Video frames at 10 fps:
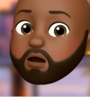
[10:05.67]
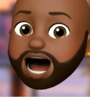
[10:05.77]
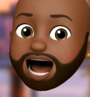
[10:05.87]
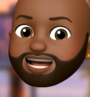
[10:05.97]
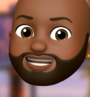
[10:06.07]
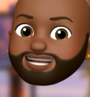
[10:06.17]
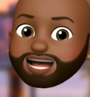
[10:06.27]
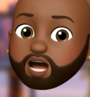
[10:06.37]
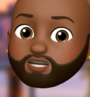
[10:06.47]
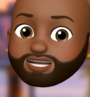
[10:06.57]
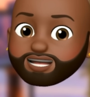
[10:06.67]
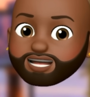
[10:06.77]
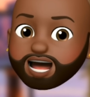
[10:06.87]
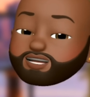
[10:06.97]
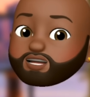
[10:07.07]
go ahead and check out the
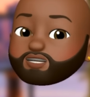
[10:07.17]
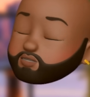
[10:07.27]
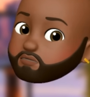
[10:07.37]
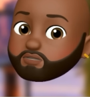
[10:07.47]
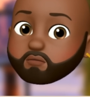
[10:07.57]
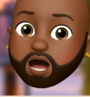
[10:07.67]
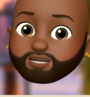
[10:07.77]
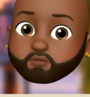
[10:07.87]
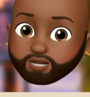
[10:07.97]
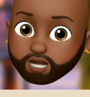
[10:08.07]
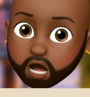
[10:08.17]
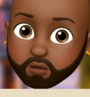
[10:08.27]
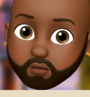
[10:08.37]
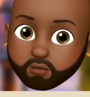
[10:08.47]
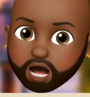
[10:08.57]
link in the description box
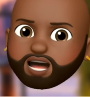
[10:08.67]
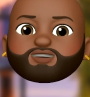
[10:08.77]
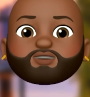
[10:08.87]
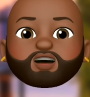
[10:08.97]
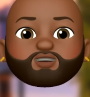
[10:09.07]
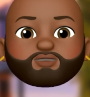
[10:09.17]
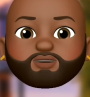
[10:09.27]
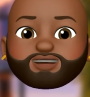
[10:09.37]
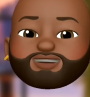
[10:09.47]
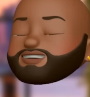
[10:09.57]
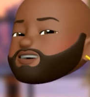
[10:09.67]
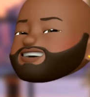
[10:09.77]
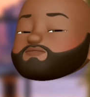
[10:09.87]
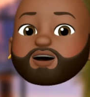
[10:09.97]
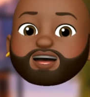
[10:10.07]
below so that you can
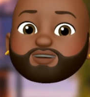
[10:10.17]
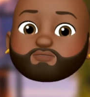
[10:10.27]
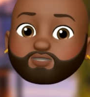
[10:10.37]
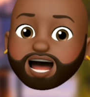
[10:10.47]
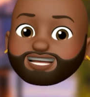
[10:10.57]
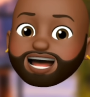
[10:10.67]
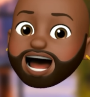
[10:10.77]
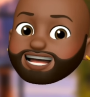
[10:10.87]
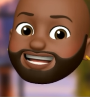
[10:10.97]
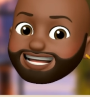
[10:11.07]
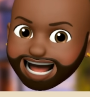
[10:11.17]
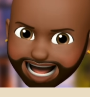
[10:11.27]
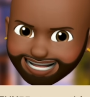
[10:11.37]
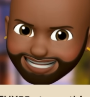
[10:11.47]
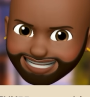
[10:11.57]
start smelling fresh
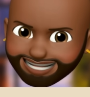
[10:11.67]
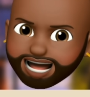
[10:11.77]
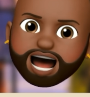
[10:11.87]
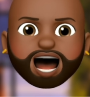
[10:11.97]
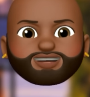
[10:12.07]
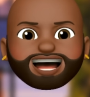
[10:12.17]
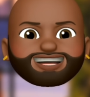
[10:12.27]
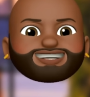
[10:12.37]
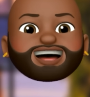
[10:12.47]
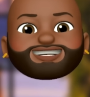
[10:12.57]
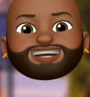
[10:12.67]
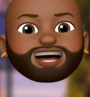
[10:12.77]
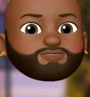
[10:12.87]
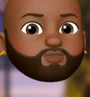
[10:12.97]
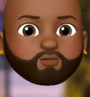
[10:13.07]
today. Alright, thanks
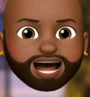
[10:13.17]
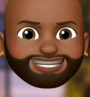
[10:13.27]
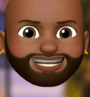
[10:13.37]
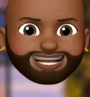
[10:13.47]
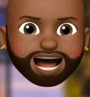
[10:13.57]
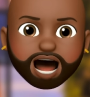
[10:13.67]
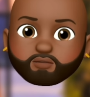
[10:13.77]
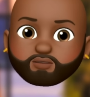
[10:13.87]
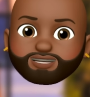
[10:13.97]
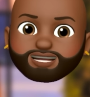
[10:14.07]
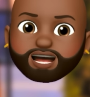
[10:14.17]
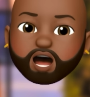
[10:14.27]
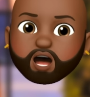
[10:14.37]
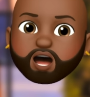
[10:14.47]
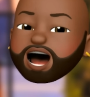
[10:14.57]
again for watching. I will see
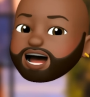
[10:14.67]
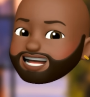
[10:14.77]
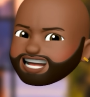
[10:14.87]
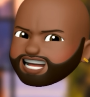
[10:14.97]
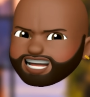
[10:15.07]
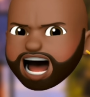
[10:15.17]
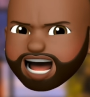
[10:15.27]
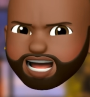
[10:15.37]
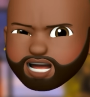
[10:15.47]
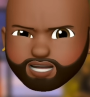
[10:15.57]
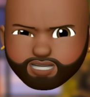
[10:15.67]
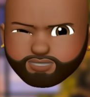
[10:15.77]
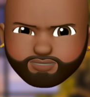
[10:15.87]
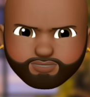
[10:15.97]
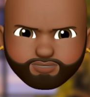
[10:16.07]
y'all shady
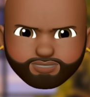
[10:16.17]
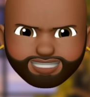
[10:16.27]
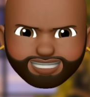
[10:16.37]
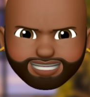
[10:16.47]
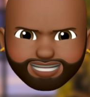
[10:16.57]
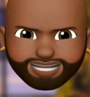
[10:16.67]
news.